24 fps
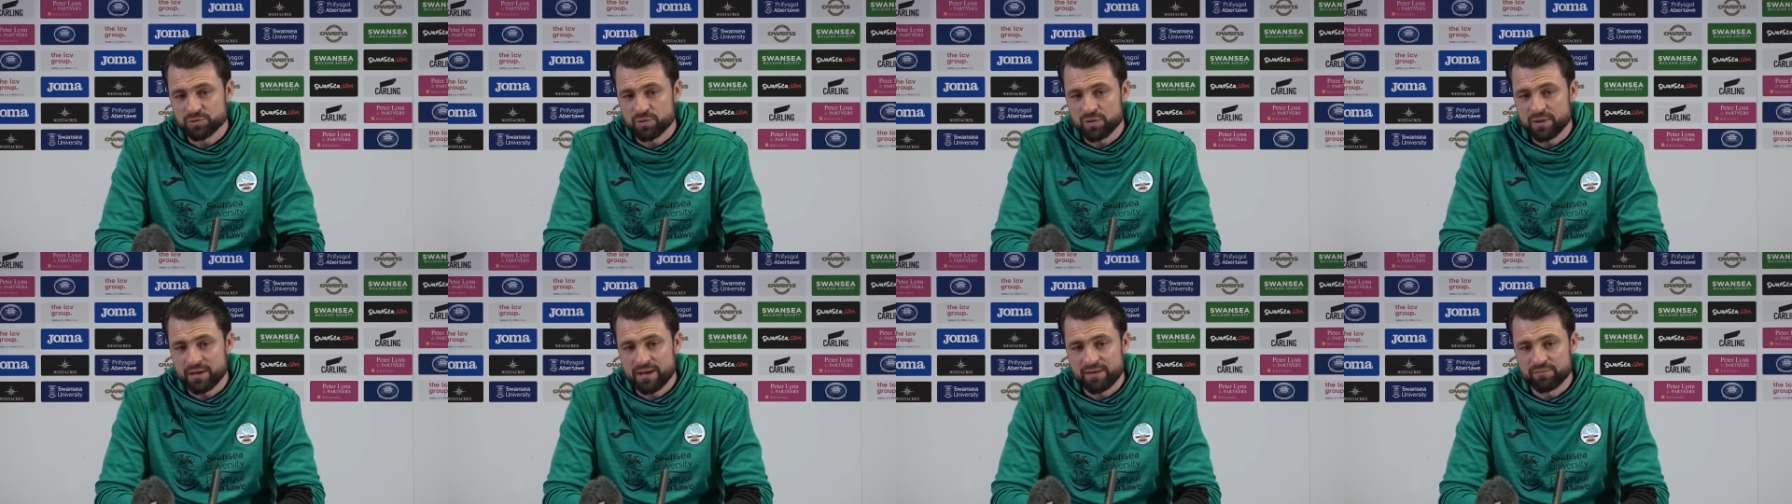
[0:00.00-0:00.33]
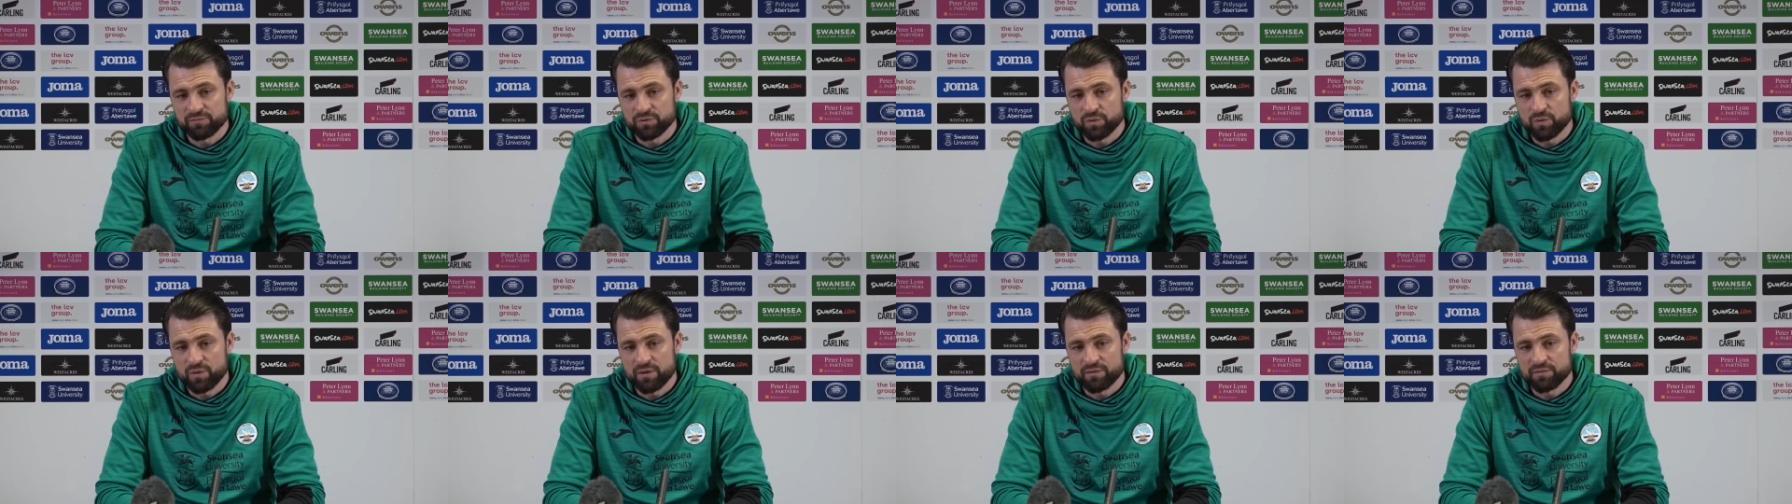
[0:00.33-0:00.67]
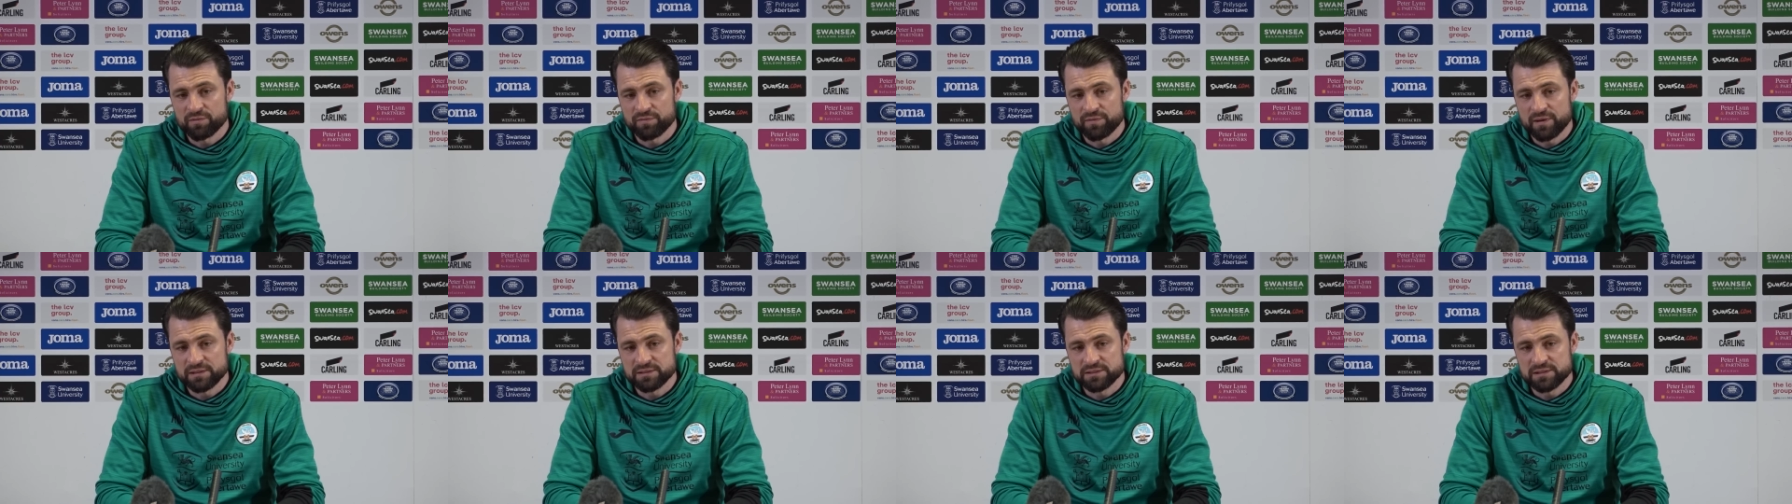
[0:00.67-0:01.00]
quite haven't quite
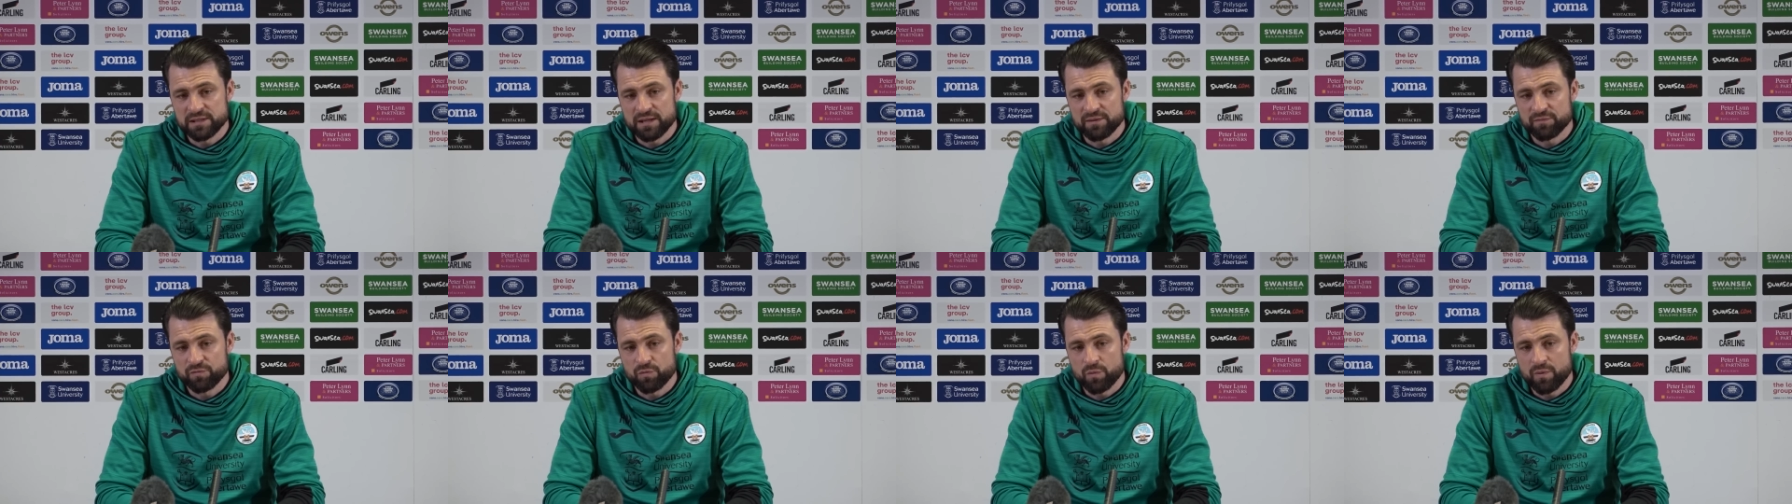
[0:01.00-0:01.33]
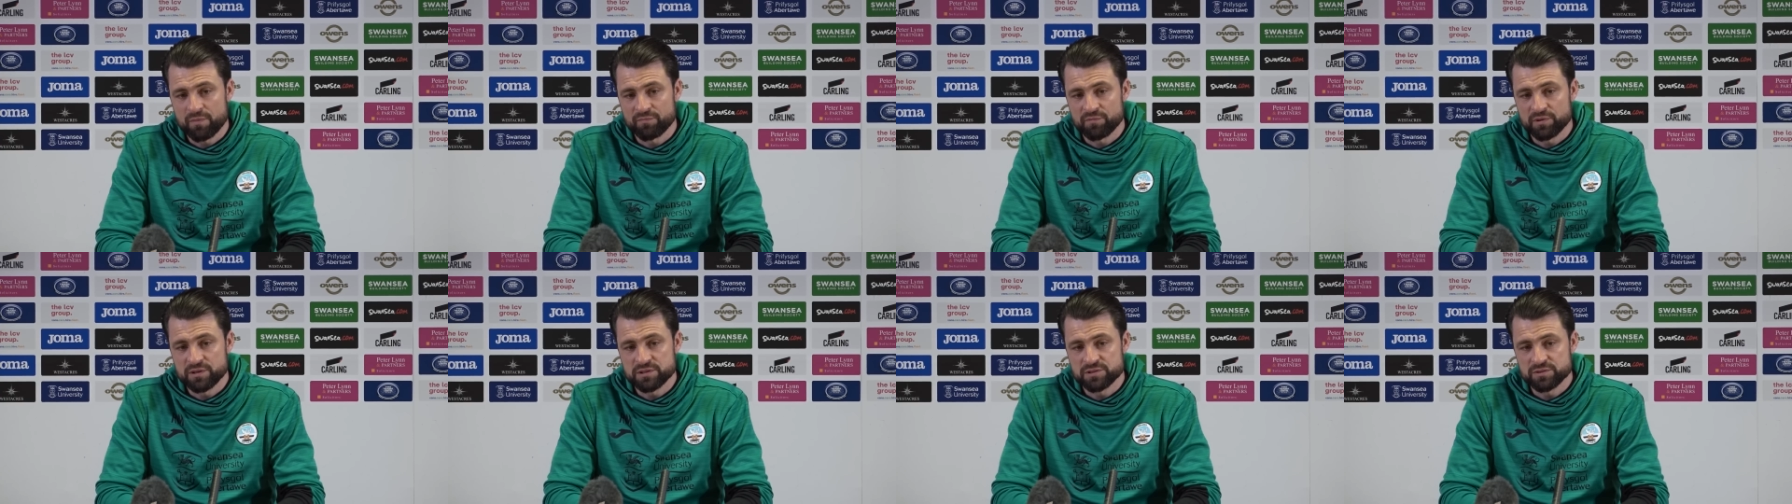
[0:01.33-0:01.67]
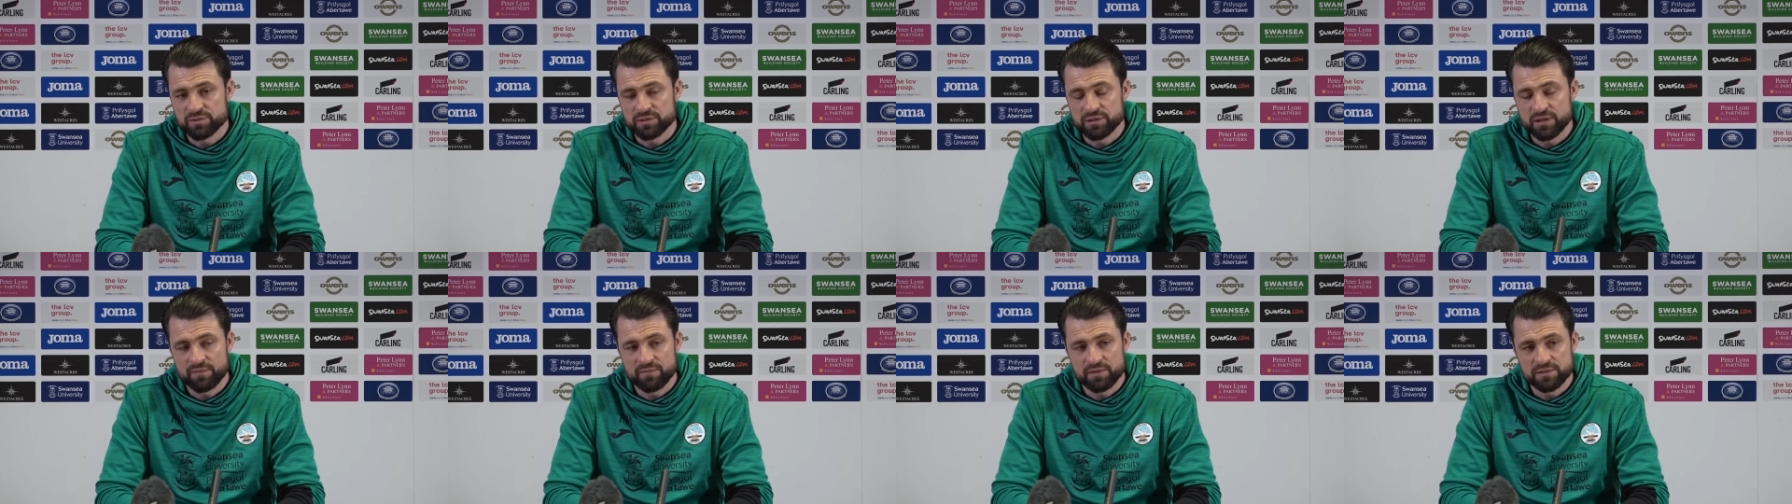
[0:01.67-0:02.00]
reflected that for one reason
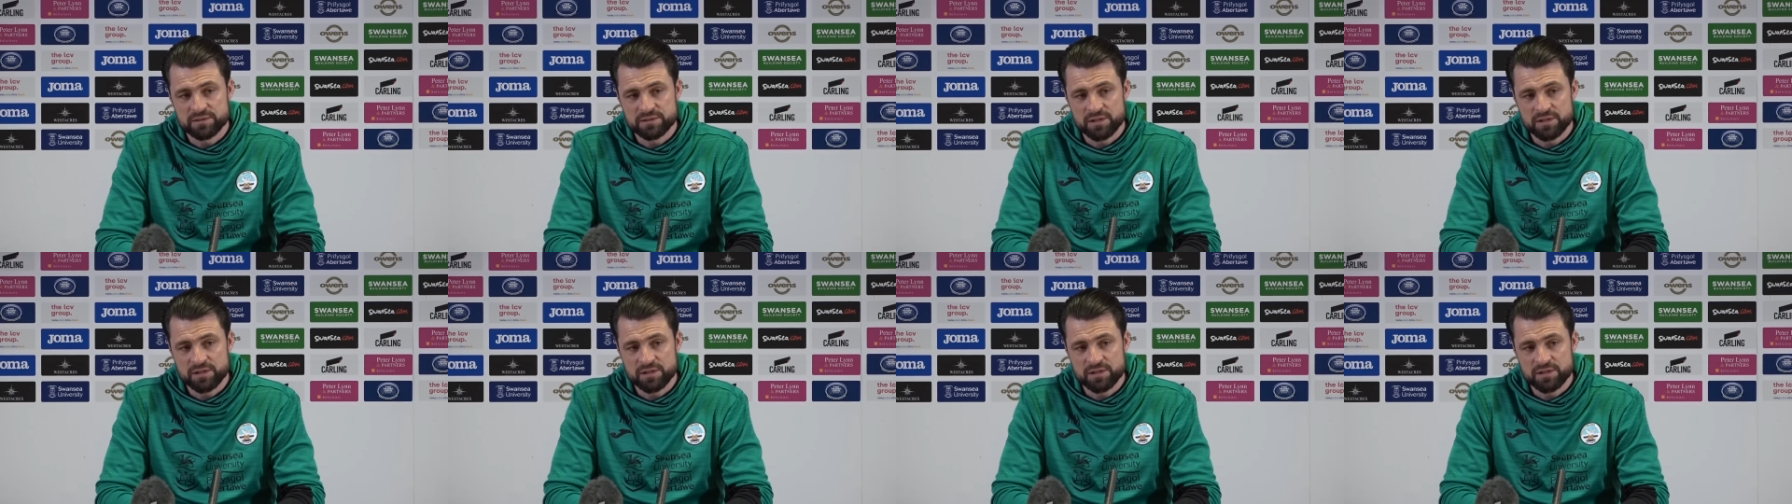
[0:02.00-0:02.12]
or the other.